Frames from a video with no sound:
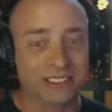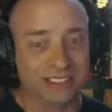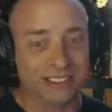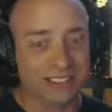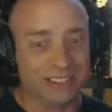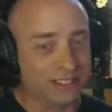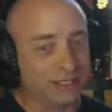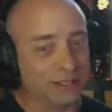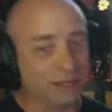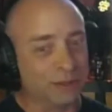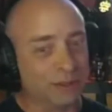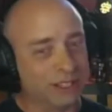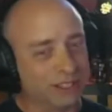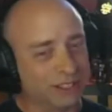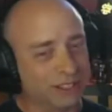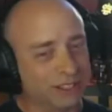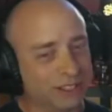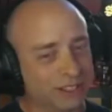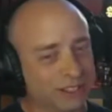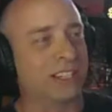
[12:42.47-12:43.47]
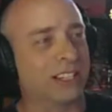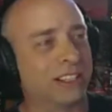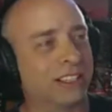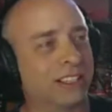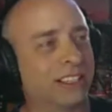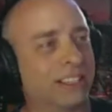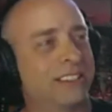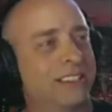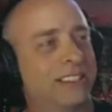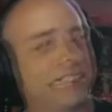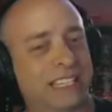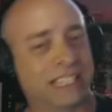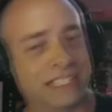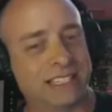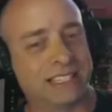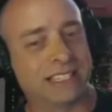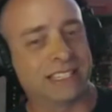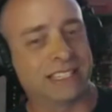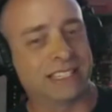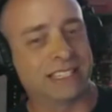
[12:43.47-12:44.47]
it's kind of hard to
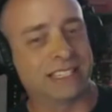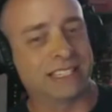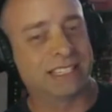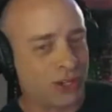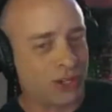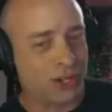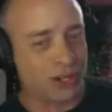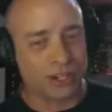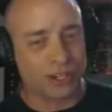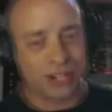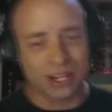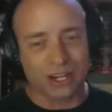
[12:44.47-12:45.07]
gauge,